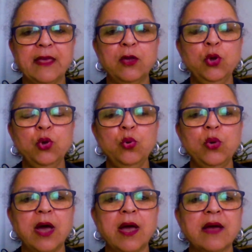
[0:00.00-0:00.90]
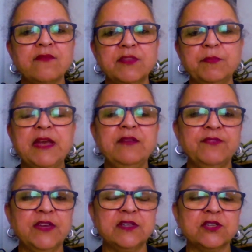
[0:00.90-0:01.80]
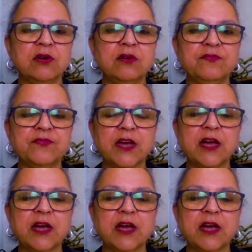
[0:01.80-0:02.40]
who have the benefit of